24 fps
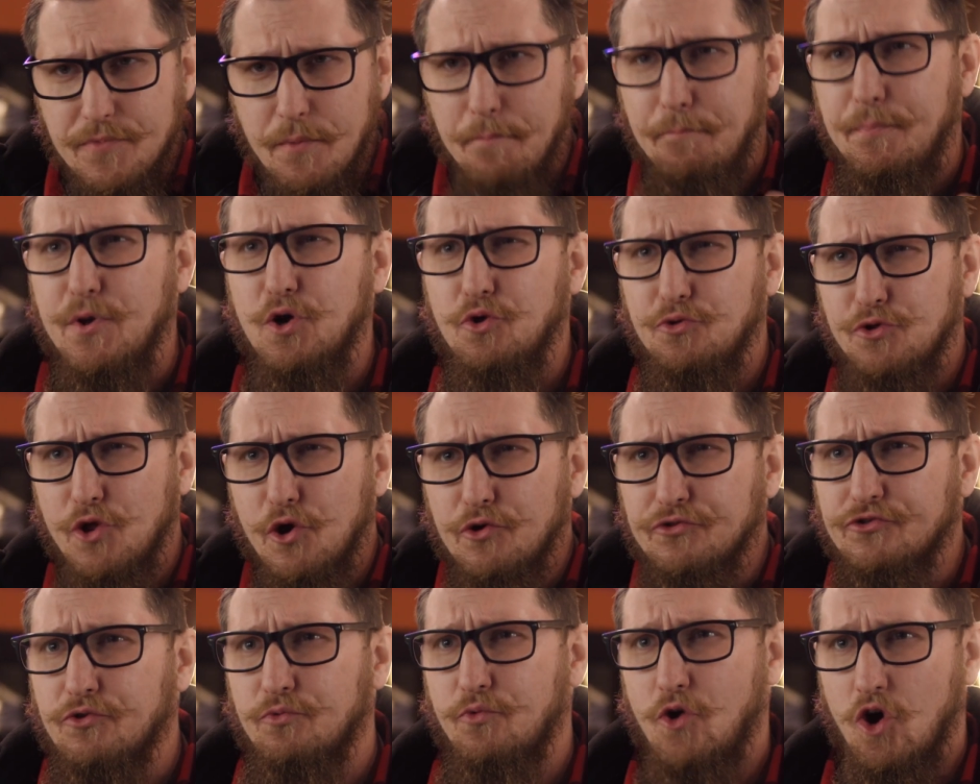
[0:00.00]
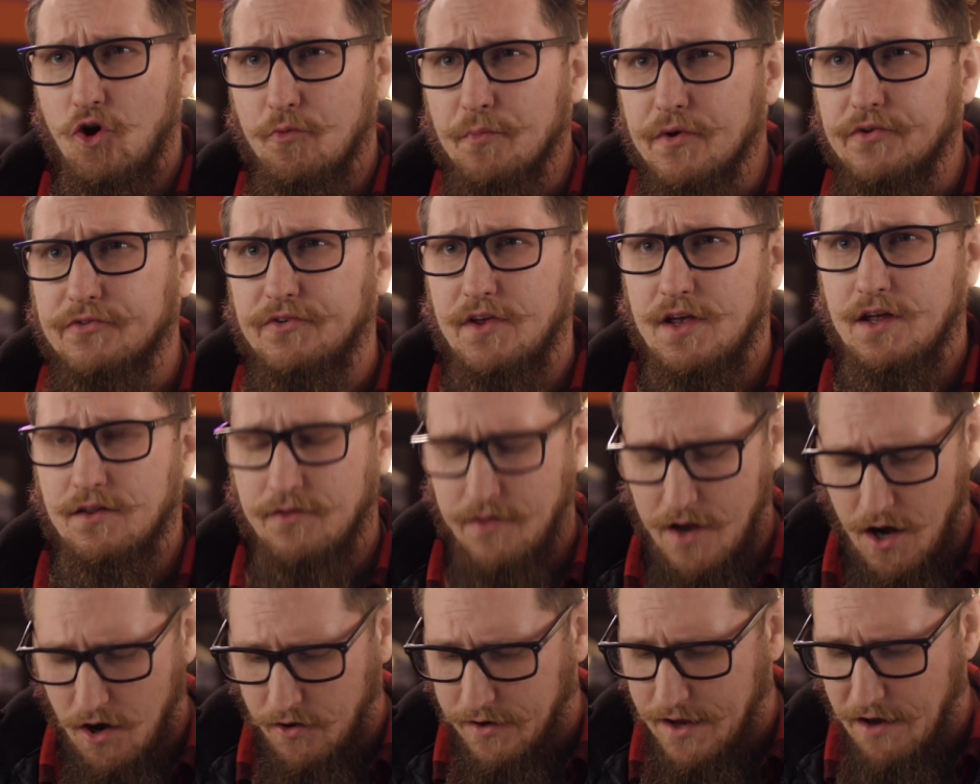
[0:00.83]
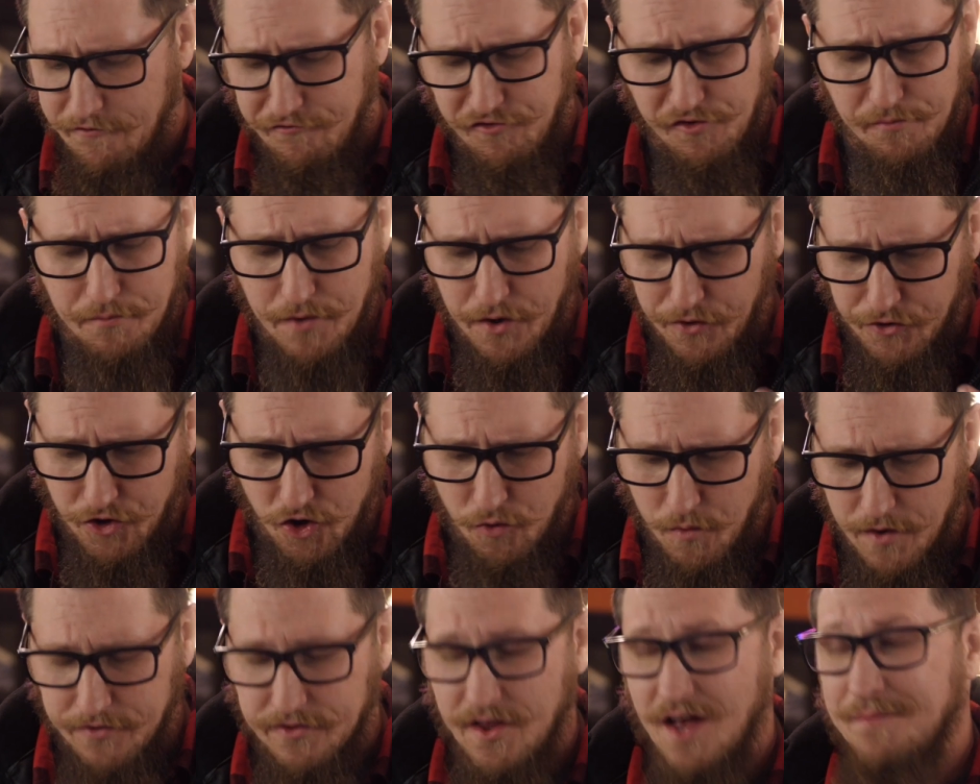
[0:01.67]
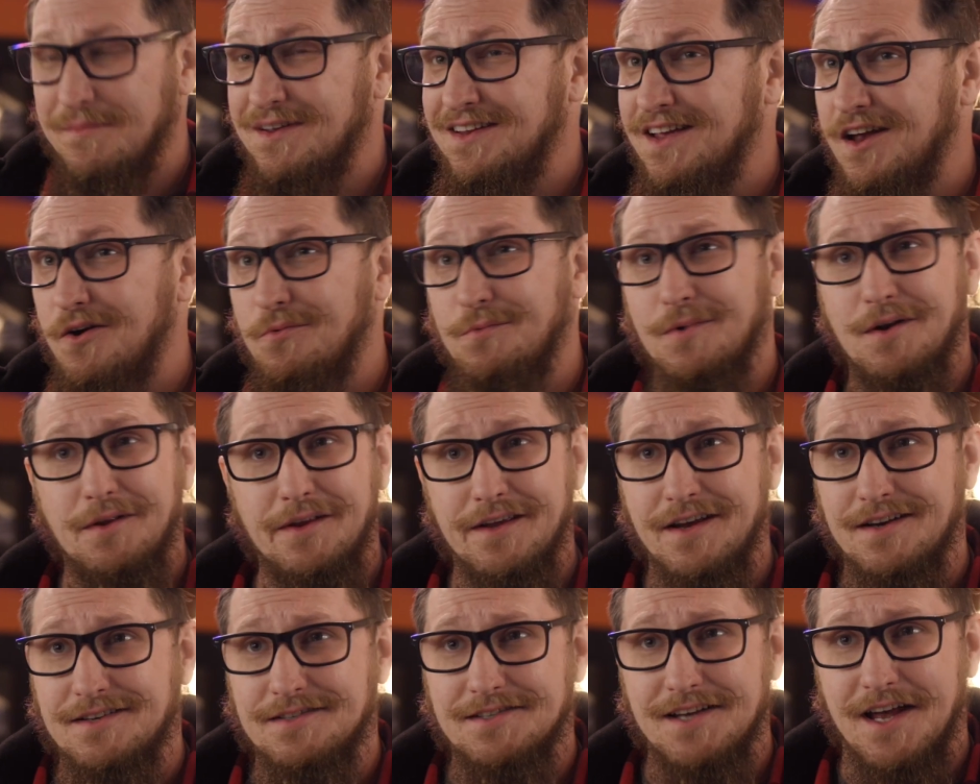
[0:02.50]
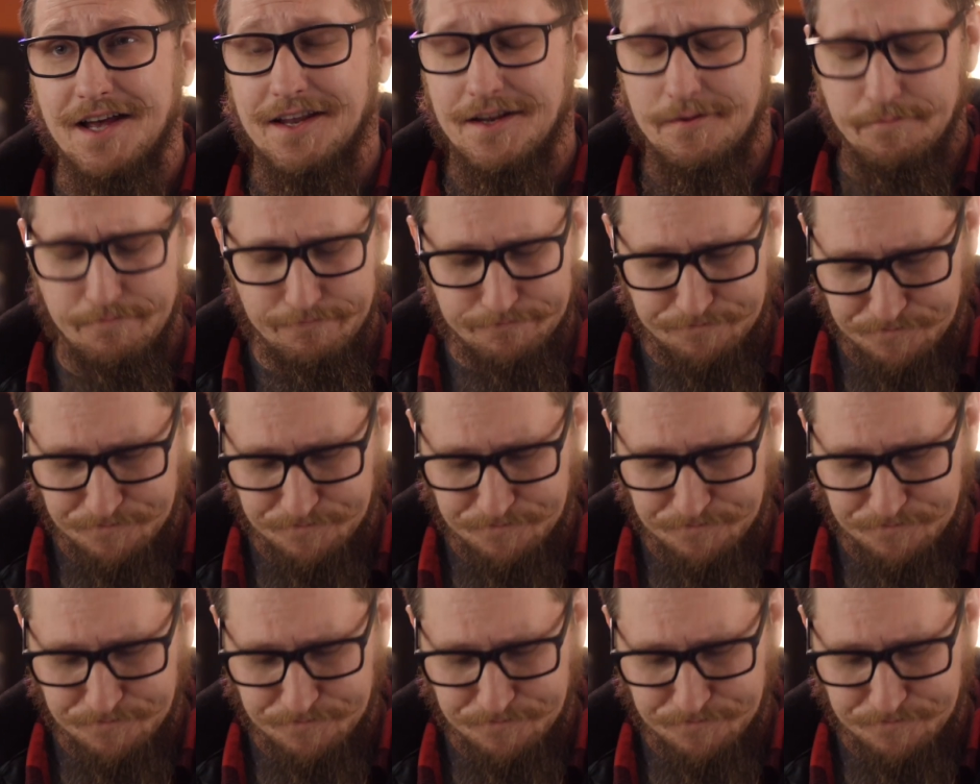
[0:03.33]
build those aromas in there, get familiar with them, and get really excited.